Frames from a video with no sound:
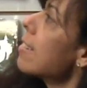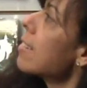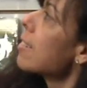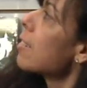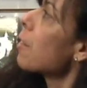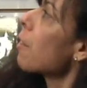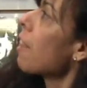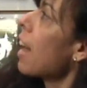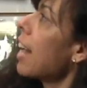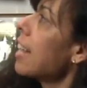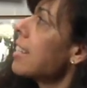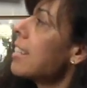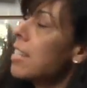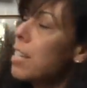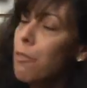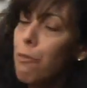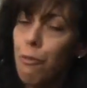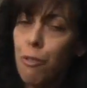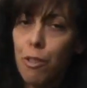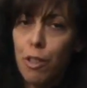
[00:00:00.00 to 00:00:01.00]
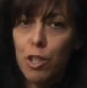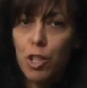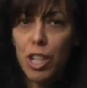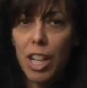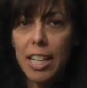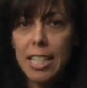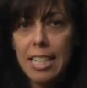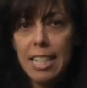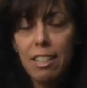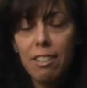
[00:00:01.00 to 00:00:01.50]
So that's it for the
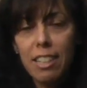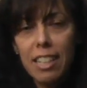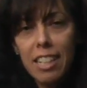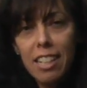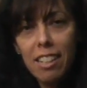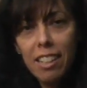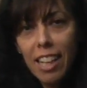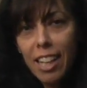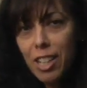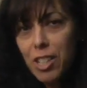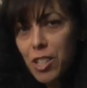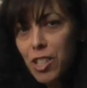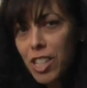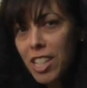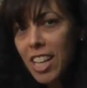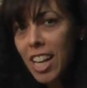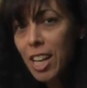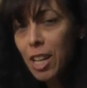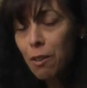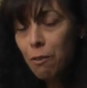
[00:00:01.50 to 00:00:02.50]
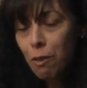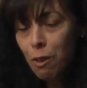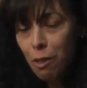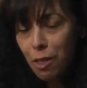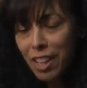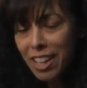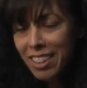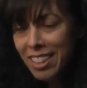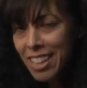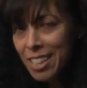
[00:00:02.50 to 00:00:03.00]
Chantilly collection, and if you
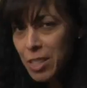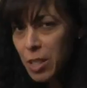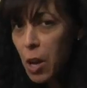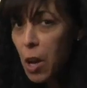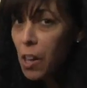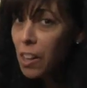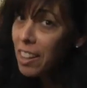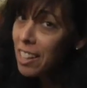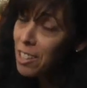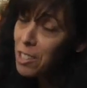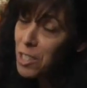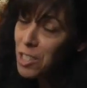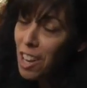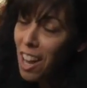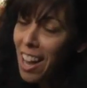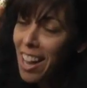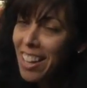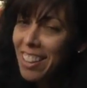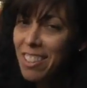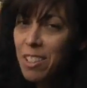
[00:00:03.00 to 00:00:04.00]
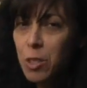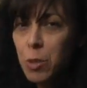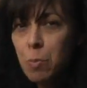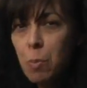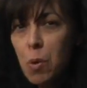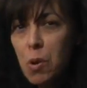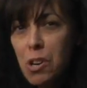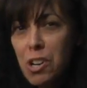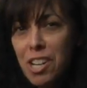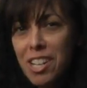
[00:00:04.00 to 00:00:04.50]
think that's all, there's not, there's
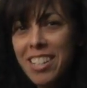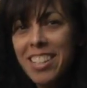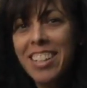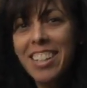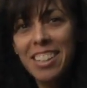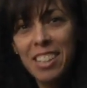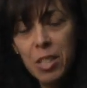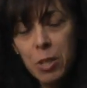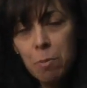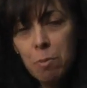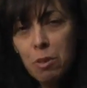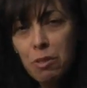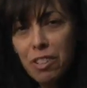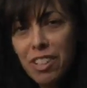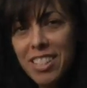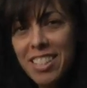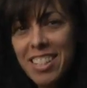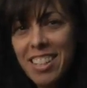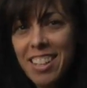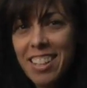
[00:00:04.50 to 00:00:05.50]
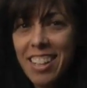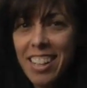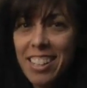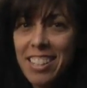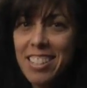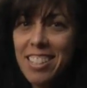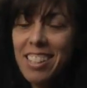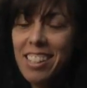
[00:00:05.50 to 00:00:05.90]
more. Let's move on to the next